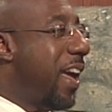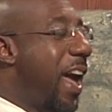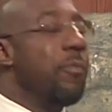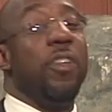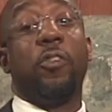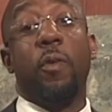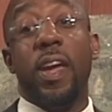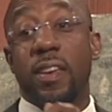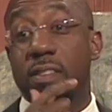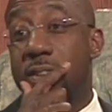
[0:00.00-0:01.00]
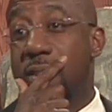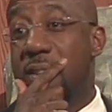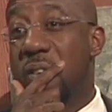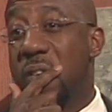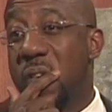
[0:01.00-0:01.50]
and with
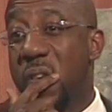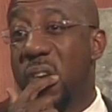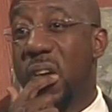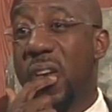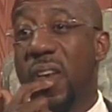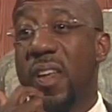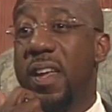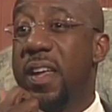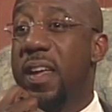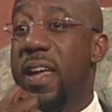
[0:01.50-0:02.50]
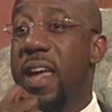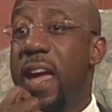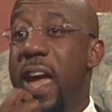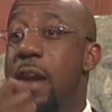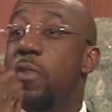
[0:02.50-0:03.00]
grace
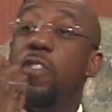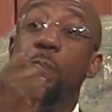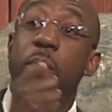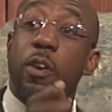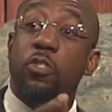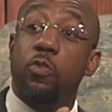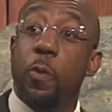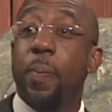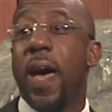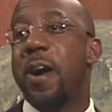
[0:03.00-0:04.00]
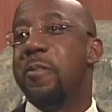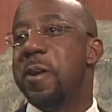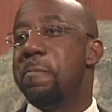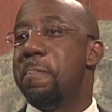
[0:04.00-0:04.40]
and with spiritual power